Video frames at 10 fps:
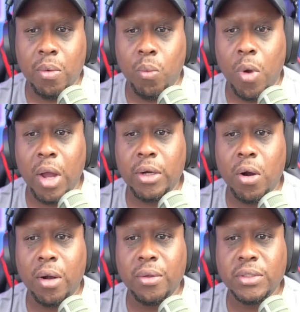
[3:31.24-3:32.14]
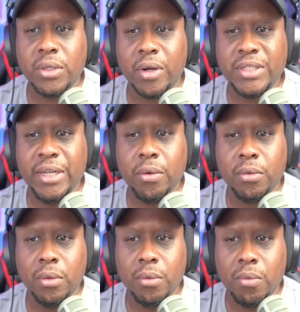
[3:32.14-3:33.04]
Juan Carlos Garcia
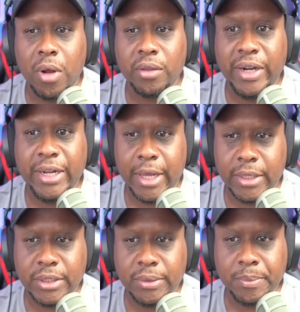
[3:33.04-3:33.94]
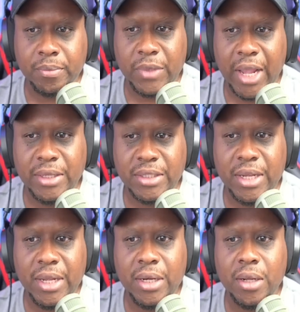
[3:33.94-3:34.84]
Rodriguez,
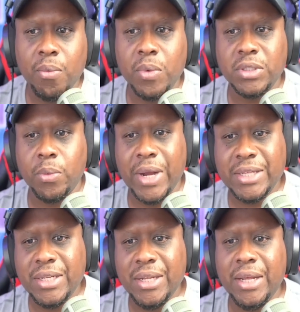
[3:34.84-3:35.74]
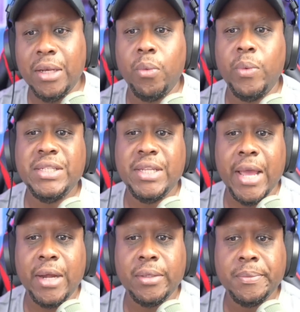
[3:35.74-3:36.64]
18, was arrested in
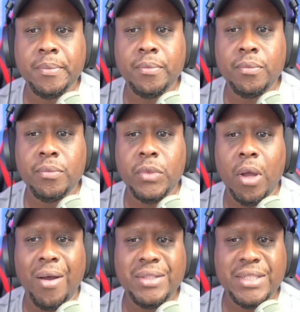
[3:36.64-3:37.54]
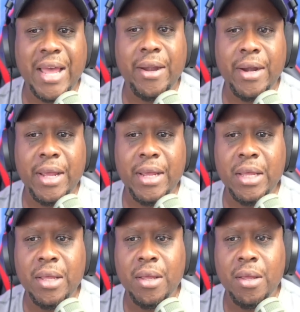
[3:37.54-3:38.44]
Louisiana on Saturday
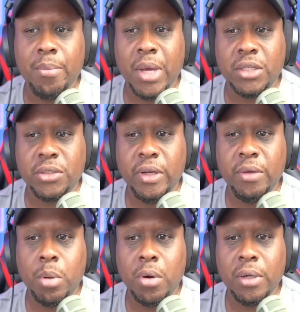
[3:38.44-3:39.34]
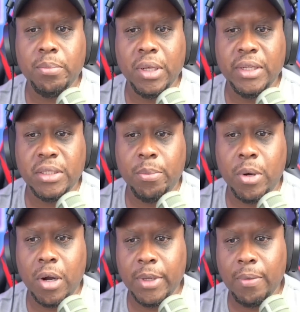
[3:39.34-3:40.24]
by the Shreveport Police
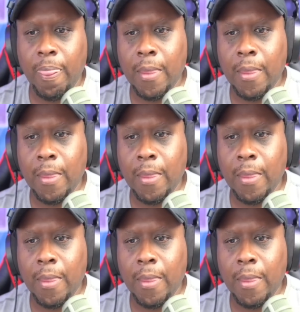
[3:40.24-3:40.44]
Department.